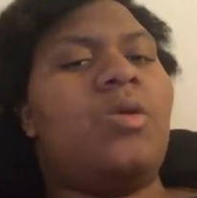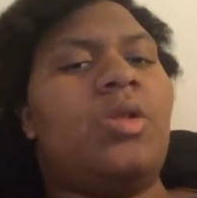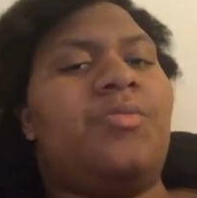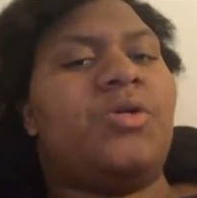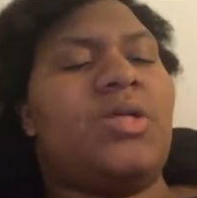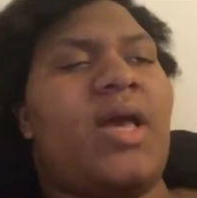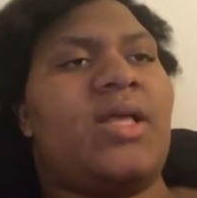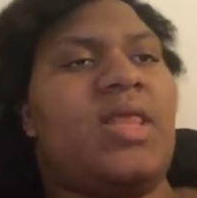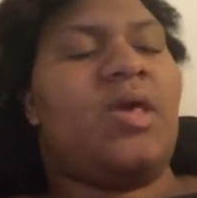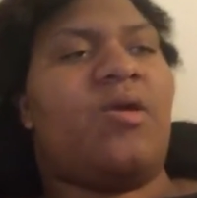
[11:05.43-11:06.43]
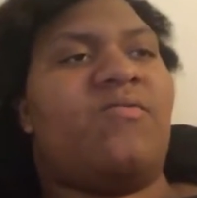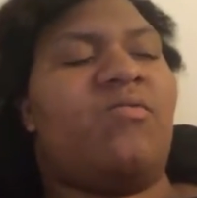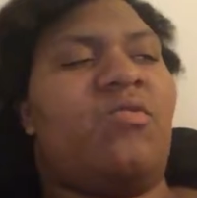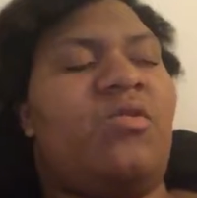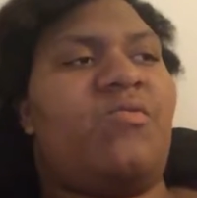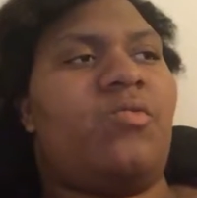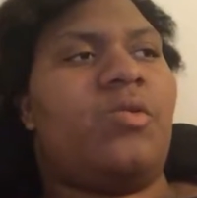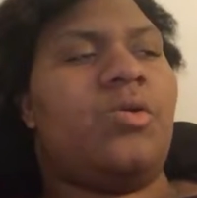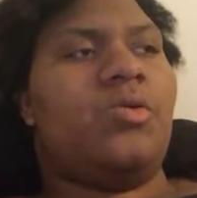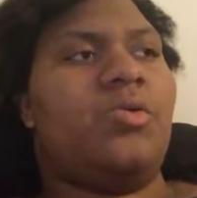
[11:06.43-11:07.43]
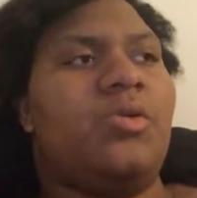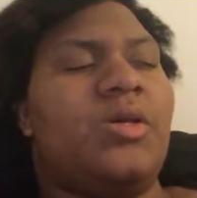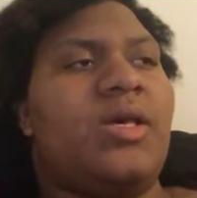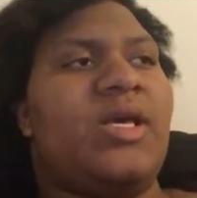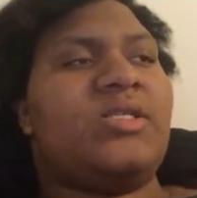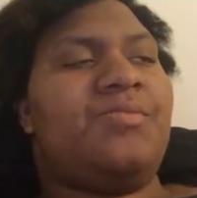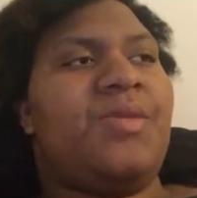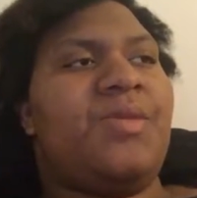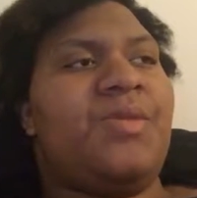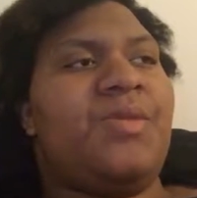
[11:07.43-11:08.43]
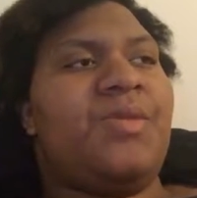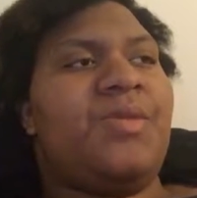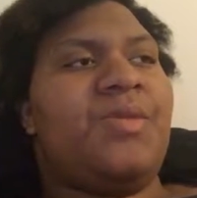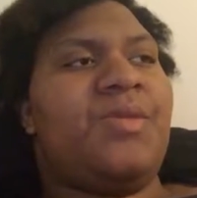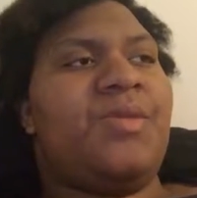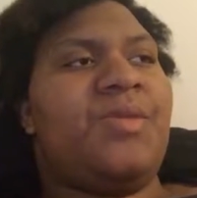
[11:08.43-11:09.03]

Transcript: The only person I could think of for real, is Mickey.